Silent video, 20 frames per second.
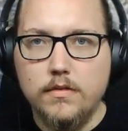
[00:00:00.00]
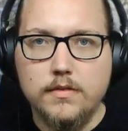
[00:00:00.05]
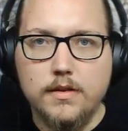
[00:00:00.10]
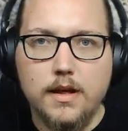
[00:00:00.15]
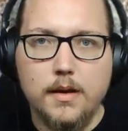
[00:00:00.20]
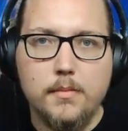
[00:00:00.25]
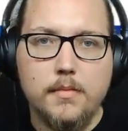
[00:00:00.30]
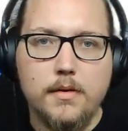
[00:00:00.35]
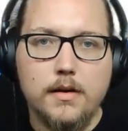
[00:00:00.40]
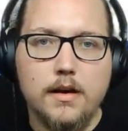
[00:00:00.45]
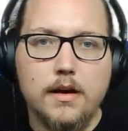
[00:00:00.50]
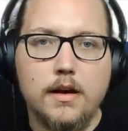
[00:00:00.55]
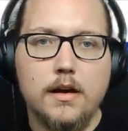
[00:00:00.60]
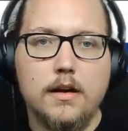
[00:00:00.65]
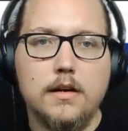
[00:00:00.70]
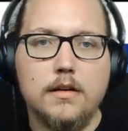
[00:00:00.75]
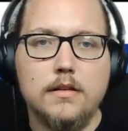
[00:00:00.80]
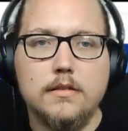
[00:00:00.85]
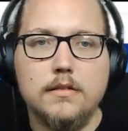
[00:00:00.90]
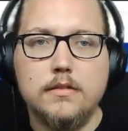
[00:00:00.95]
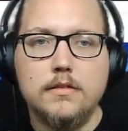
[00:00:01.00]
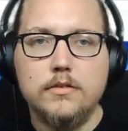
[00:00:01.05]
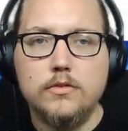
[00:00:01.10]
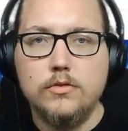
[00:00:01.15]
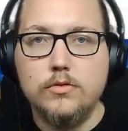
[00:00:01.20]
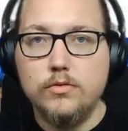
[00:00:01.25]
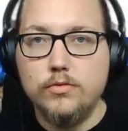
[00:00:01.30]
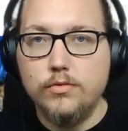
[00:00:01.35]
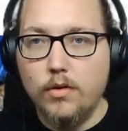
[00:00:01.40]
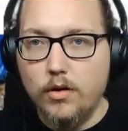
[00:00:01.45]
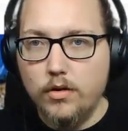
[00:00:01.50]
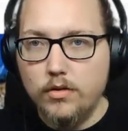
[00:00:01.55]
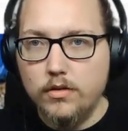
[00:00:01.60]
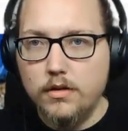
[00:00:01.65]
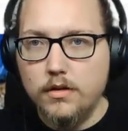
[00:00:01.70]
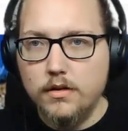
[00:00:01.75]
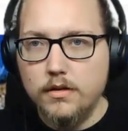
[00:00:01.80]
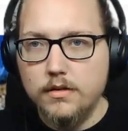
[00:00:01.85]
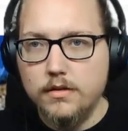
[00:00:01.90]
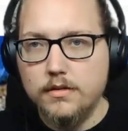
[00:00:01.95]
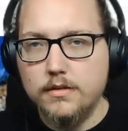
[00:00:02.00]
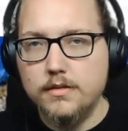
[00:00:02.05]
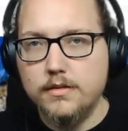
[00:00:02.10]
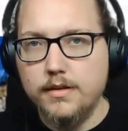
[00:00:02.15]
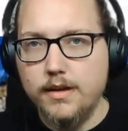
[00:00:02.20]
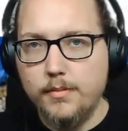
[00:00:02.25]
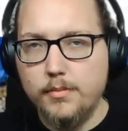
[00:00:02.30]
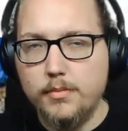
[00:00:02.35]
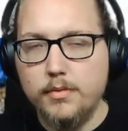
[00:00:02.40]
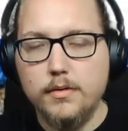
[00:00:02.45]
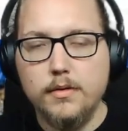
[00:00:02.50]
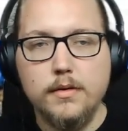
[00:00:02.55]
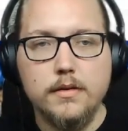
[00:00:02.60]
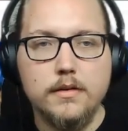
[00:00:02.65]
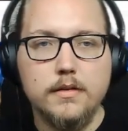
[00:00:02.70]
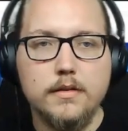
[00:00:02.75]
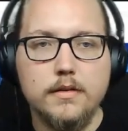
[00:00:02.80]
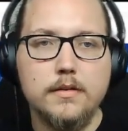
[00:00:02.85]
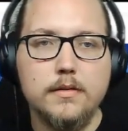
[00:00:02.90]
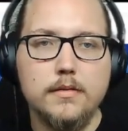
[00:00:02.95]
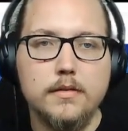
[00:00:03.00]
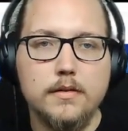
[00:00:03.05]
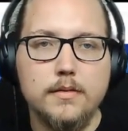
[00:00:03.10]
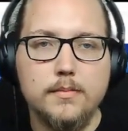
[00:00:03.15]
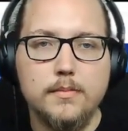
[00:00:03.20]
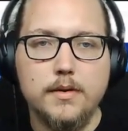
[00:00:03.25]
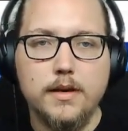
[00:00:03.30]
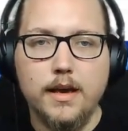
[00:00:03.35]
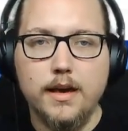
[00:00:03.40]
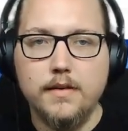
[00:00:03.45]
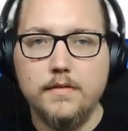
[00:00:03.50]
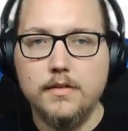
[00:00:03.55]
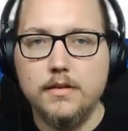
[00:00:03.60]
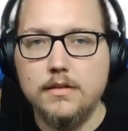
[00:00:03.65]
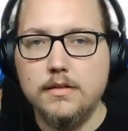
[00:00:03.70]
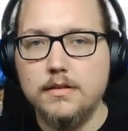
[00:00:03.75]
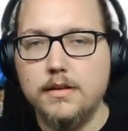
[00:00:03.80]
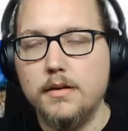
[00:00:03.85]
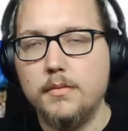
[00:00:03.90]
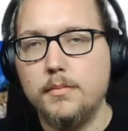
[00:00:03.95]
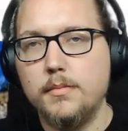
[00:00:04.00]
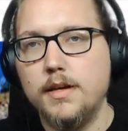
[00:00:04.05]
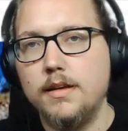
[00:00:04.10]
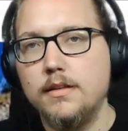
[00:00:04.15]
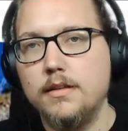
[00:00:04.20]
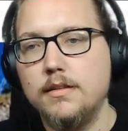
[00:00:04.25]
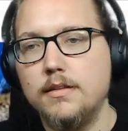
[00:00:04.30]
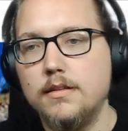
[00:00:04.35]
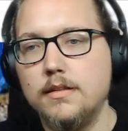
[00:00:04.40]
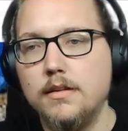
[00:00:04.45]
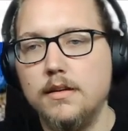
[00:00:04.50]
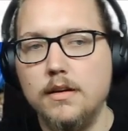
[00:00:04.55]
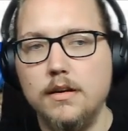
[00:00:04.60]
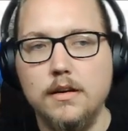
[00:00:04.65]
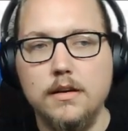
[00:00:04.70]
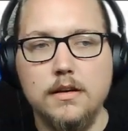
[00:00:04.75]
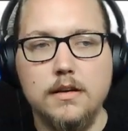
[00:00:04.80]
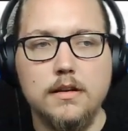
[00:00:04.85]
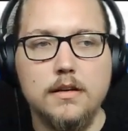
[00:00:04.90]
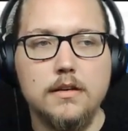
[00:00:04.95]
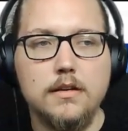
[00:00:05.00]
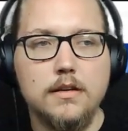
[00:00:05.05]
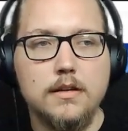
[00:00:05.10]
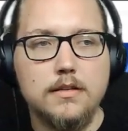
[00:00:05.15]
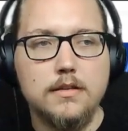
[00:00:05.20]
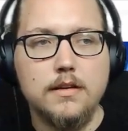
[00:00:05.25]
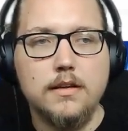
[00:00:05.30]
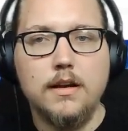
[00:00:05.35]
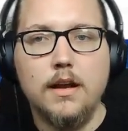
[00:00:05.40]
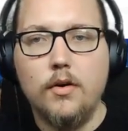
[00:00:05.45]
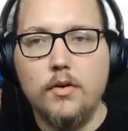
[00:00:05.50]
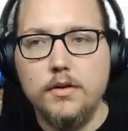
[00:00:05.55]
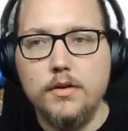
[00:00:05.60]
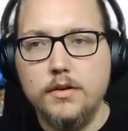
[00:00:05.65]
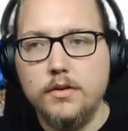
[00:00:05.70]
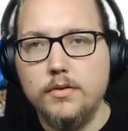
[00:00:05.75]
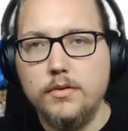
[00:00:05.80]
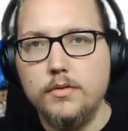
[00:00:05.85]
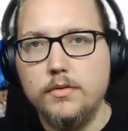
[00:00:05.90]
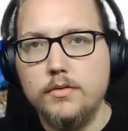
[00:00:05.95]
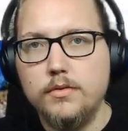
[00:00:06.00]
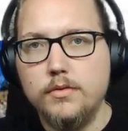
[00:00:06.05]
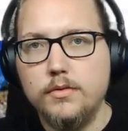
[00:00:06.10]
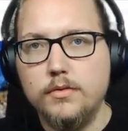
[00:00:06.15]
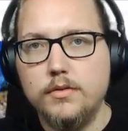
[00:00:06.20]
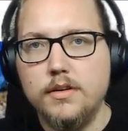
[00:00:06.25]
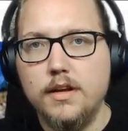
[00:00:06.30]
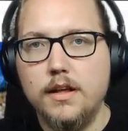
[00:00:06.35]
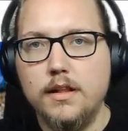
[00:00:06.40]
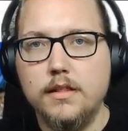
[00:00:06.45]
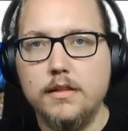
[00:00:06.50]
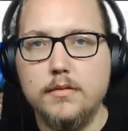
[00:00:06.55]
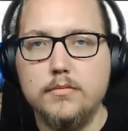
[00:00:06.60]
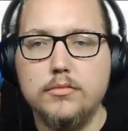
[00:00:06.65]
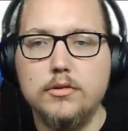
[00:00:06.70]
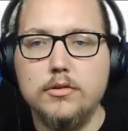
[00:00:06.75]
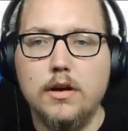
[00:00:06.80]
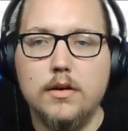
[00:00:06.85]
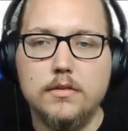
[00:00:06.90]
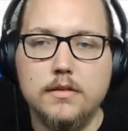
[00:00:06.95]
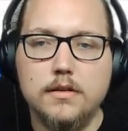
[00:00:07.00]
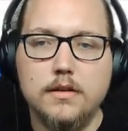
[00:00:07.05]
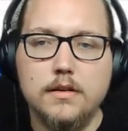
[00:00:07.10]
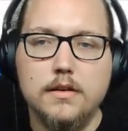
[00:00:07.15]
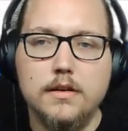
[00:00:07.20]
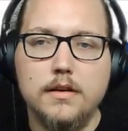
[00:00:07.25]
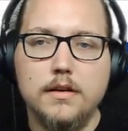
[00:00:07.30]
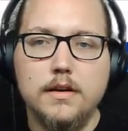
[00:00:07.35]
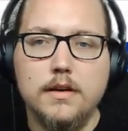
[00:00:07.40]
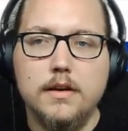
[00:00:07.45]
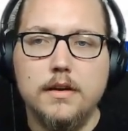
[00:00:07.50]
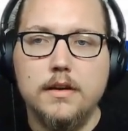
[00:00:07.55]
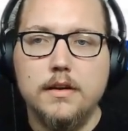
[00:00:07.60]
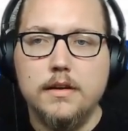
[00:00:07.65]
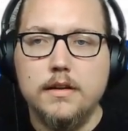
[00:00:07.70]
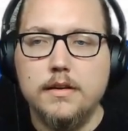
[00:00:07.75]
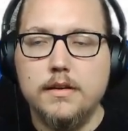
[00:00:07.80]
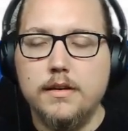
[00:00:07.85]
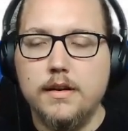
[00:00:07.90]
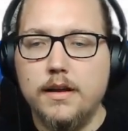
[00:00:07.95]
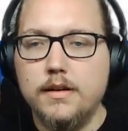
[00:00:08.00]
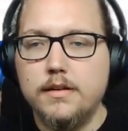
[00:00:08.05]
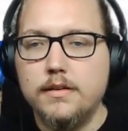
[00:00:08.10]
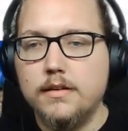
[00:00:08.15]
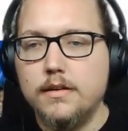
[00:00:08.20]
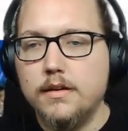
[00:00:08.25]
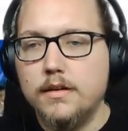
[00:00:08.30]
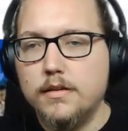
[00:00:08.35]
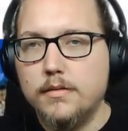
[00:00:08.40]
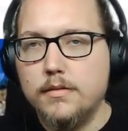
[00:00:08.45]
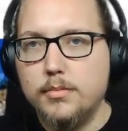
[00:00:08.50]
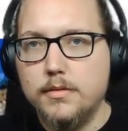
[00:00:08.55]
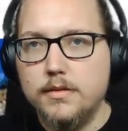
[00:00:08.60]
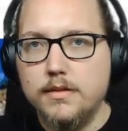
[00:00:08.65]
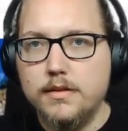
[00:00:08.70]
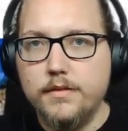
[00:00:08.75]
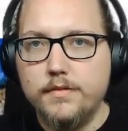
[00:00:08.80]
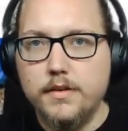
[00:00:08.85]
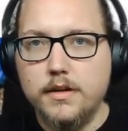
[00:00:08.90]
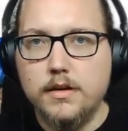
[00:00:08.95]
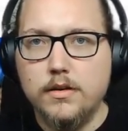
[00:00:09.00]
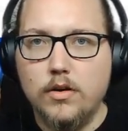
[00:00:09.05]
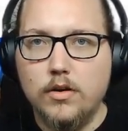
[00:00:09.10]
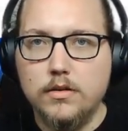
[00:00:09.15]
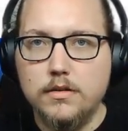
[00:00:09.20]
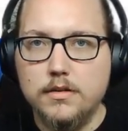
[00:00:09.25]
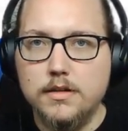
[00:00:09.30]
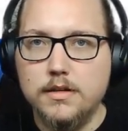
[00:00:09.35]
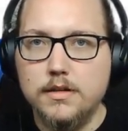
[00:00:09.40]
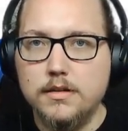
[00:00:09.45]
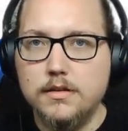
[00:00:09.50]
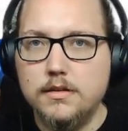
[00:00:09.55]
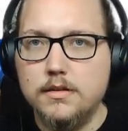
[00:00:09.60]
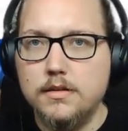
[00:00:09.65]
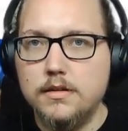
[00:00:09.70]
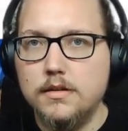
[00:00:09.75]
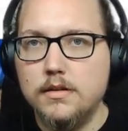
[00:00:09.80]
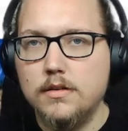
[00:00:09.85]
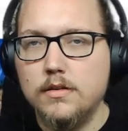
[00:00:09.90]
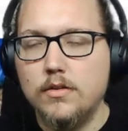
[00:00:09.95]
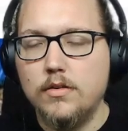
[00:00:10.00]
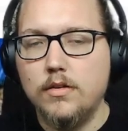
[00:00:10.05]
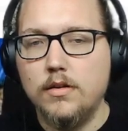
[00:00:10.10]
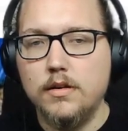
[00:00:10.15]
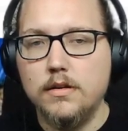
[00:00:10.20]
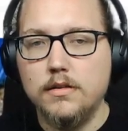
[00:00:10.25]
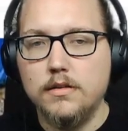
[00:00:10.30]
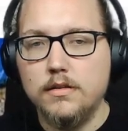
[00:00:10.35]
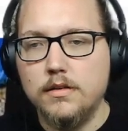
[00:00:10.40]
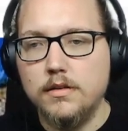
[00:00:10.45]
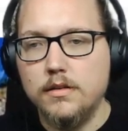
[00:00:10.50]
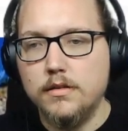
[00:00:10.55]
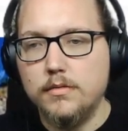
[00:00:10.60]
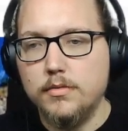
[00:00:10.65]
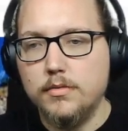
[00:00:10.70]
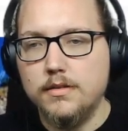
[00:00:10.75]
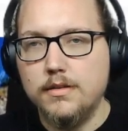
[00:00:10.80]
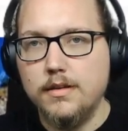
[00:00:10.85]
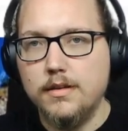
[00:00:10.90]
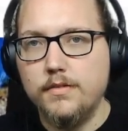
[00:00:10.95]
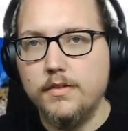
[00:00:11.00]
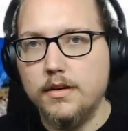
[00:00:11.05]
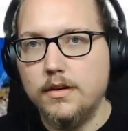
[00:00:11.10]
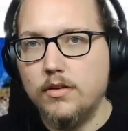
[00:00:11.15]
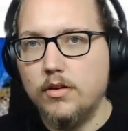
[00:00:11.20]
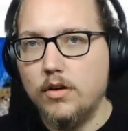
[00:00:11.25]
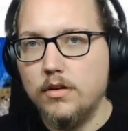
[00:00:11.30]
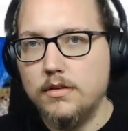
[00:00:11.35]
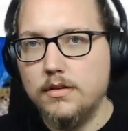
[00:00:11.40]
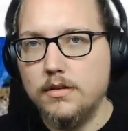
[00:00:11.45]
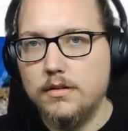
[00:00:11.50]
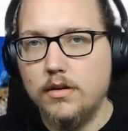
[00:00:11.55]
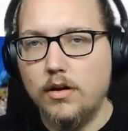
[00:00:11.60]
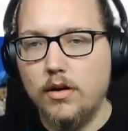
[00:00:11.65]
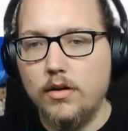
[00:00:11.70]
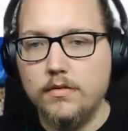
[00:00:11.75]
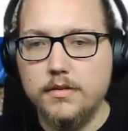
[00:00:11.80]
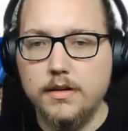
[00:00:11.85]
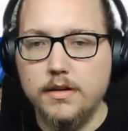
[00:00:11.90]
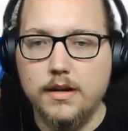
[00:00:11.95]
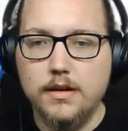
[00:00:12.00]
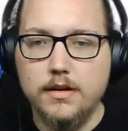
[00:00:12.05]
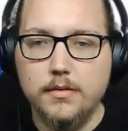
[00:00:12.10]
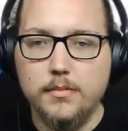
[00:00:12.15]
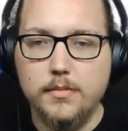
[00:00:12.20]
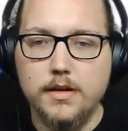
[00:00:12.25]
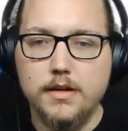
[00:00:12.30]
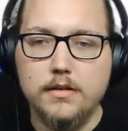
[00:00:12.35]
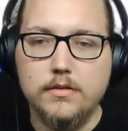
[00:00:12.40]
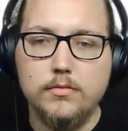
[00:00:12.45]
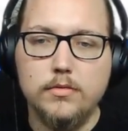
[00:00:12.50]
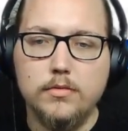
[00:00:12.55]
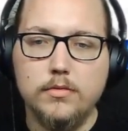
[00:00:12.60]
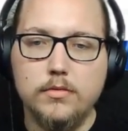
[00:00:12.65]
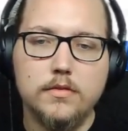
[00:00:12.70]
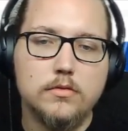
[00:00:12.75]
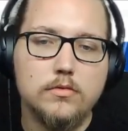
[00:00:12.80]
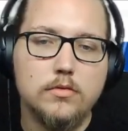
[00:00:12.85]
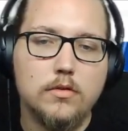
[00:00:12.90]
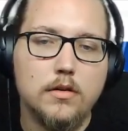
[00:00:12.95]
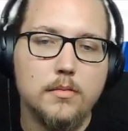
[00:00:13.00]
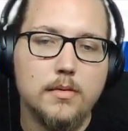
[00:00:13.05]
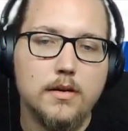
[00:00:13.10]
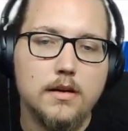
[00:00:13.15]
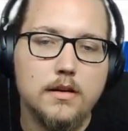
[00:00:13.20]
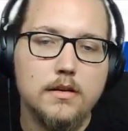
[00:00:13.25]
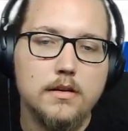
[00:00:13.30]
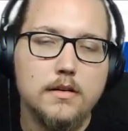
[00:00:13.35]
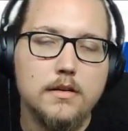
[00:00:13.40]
them are scroll snap behaviors. That means this allowing you to tell the browser that a specific content or the specific content of an element with a scroll bar